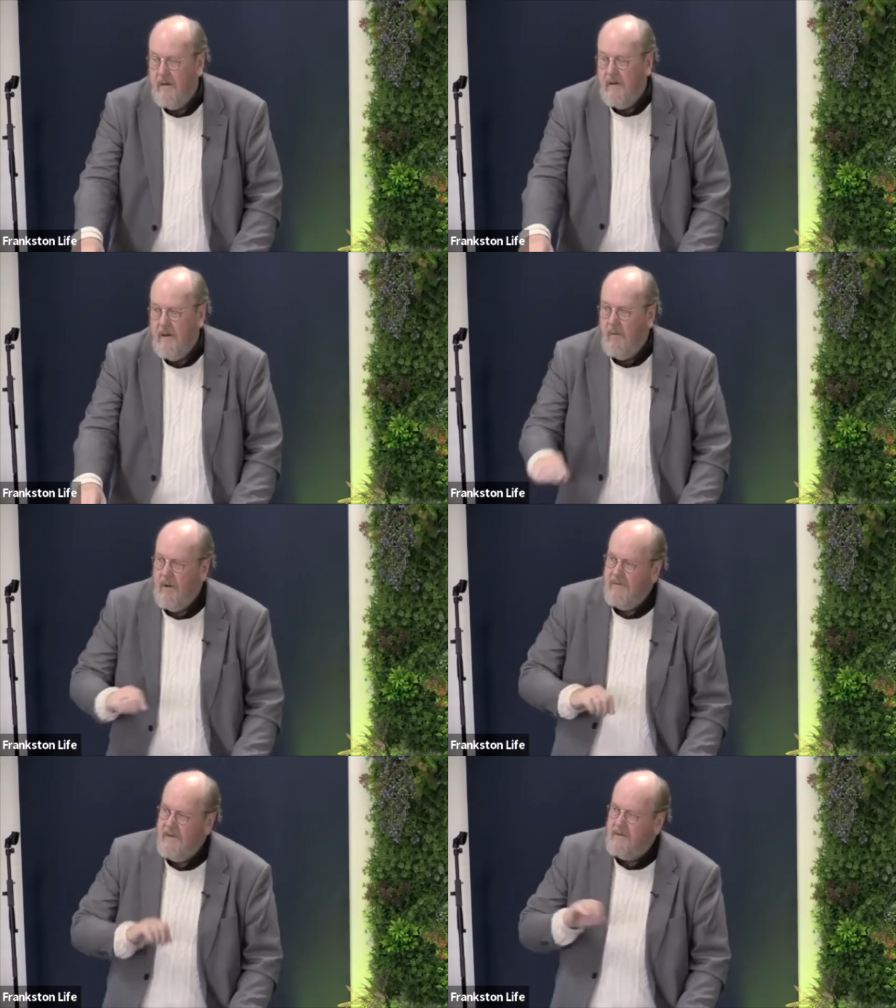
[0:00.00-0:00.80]
And one
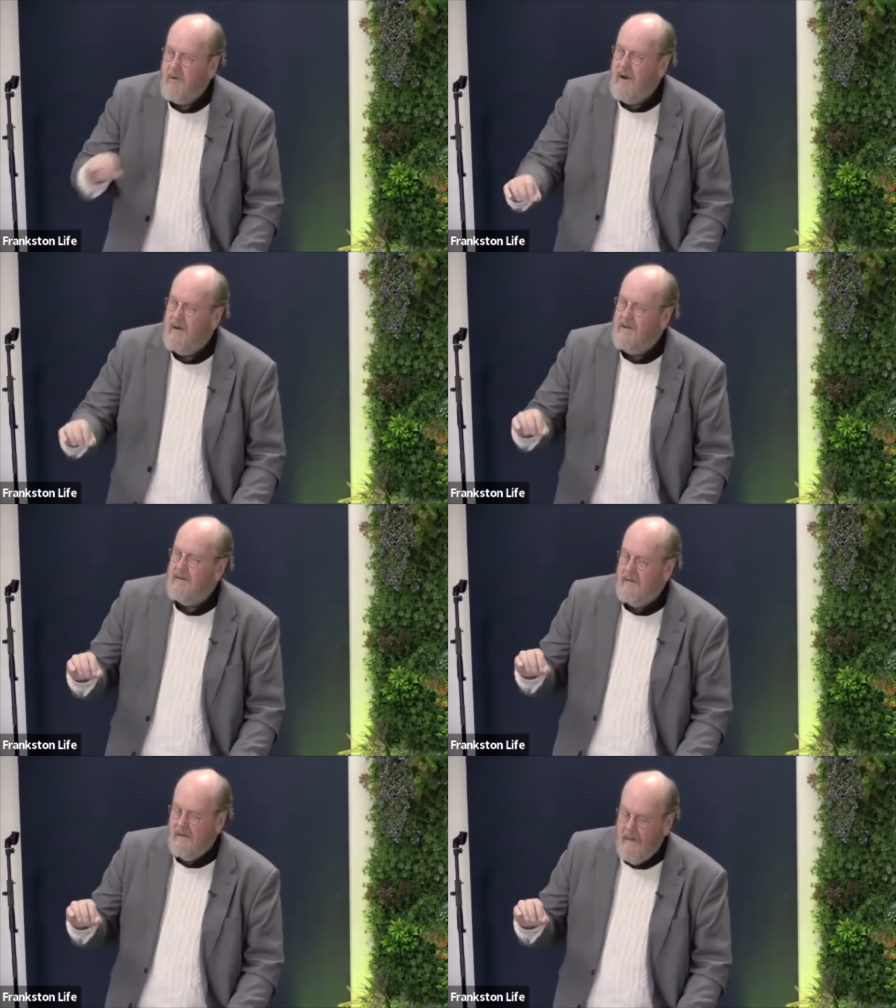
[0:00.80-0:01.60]
of his
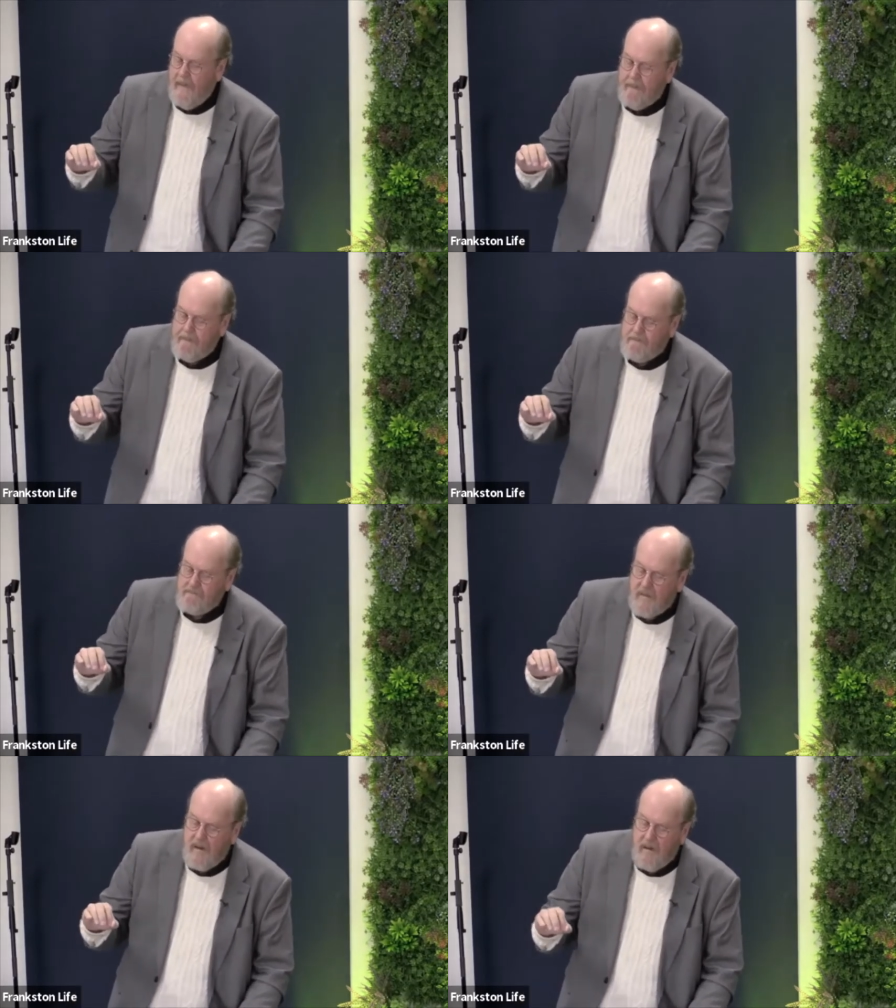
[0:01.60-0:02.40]
greatest
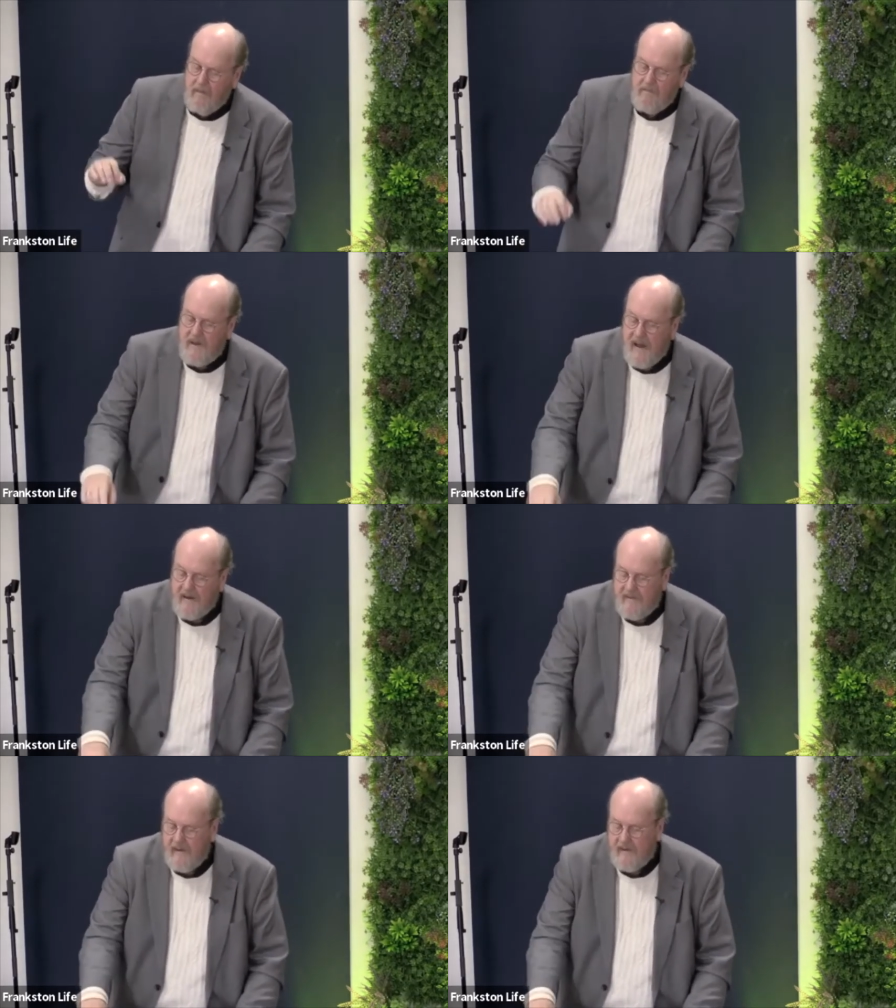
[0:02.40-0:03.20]
um,
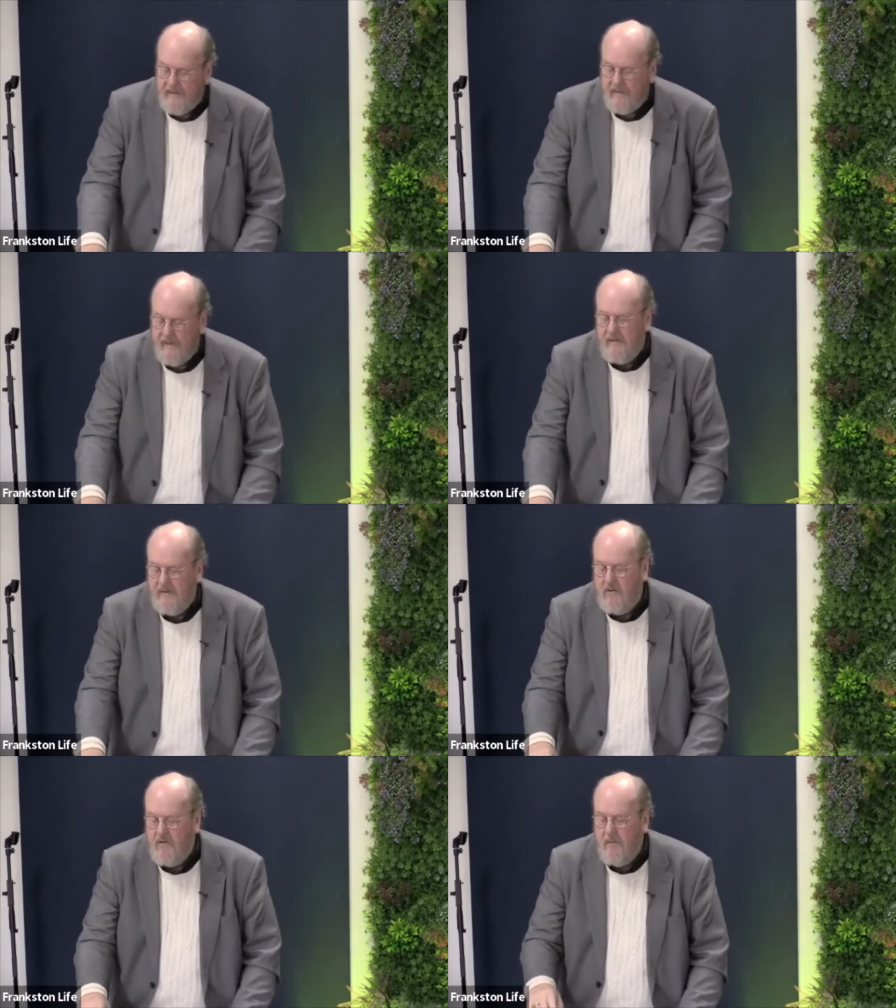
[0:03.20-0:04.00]
tactics is
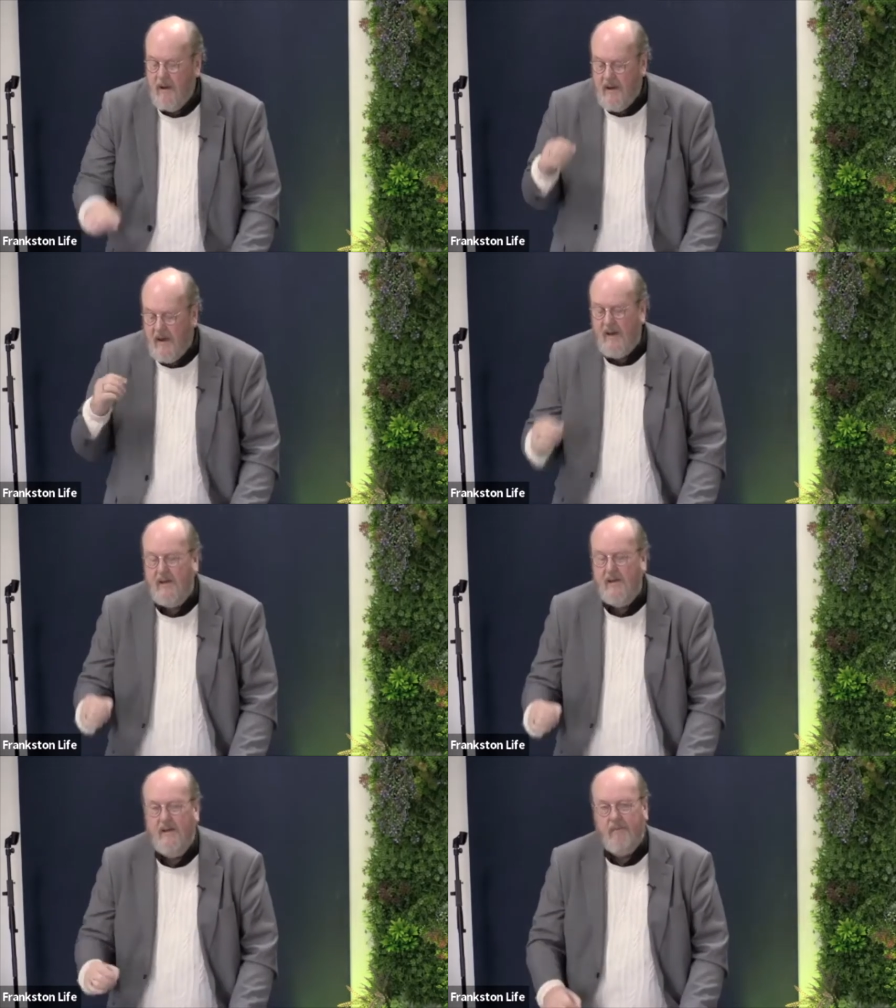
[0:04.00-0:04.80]
to remain
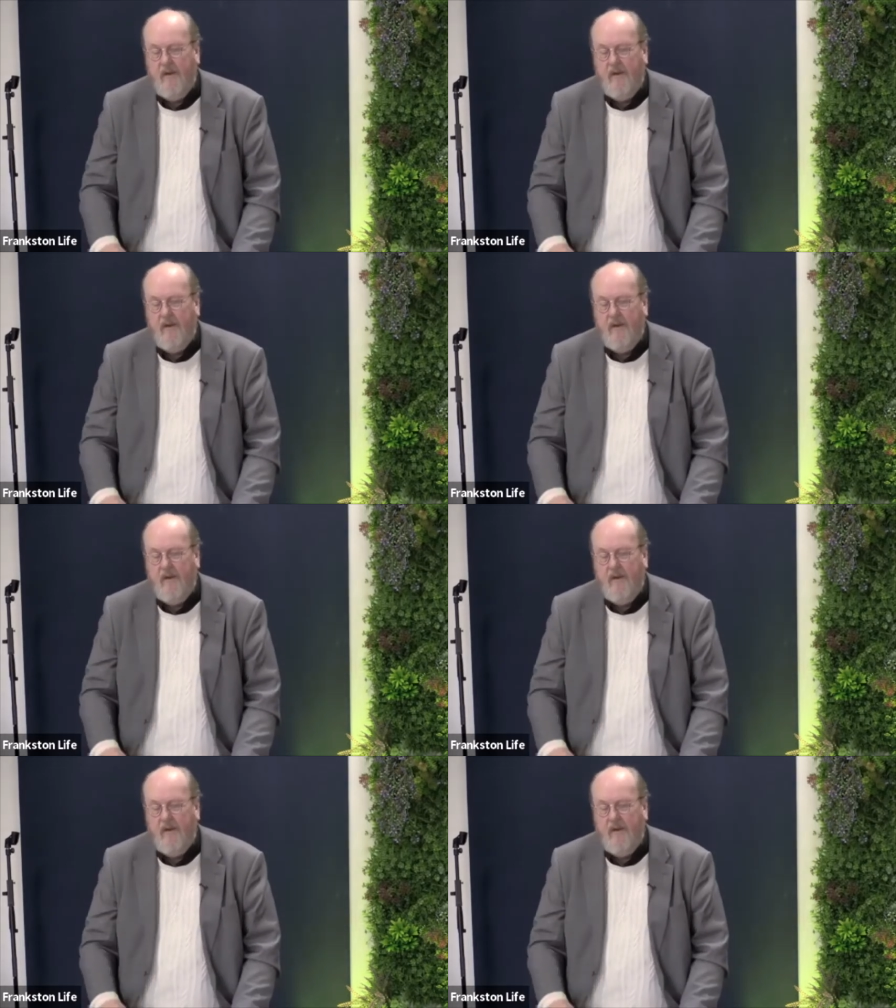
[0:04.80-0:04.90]
hidden.